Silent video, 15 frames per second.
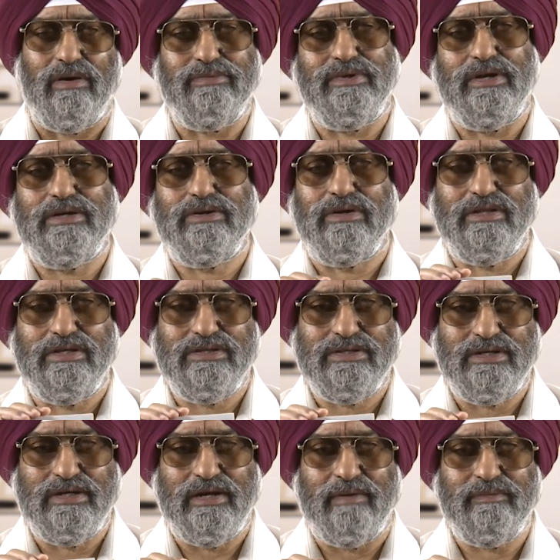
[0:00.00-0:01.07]
object or this
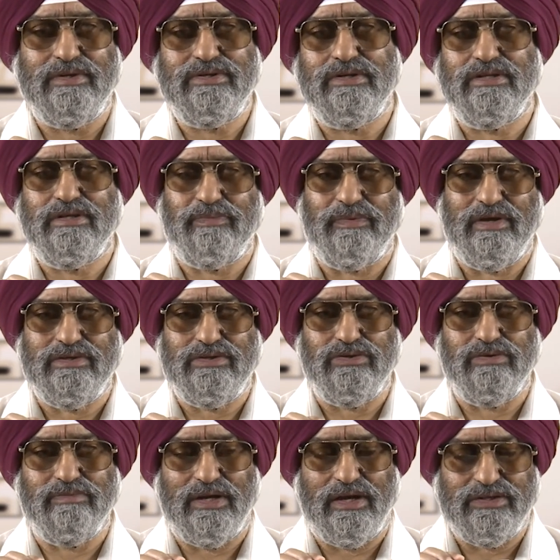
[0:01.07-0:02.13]
three dimensional space
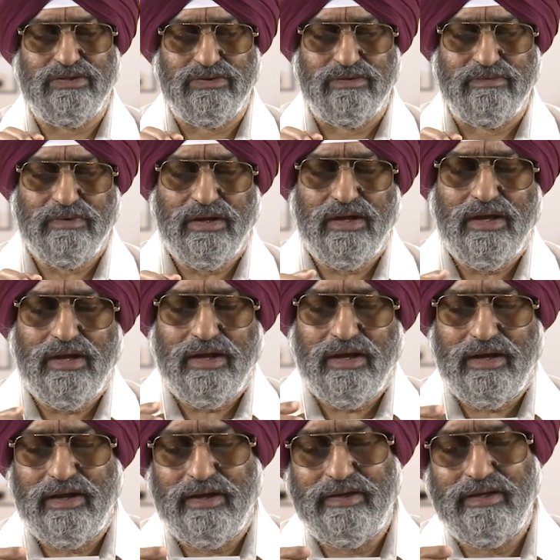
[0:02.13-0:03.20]
you may assume
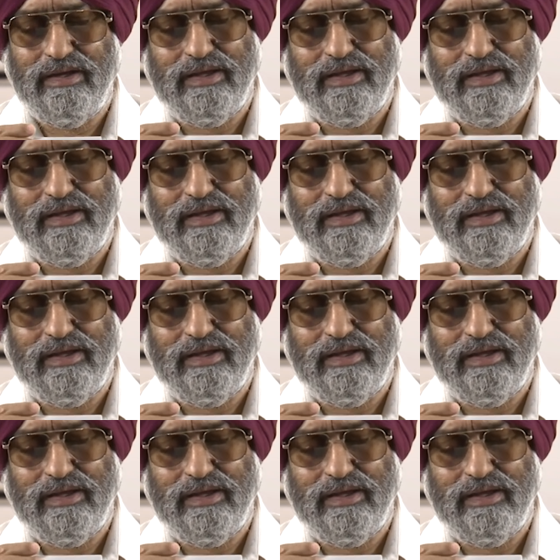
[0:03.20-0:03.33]
uh,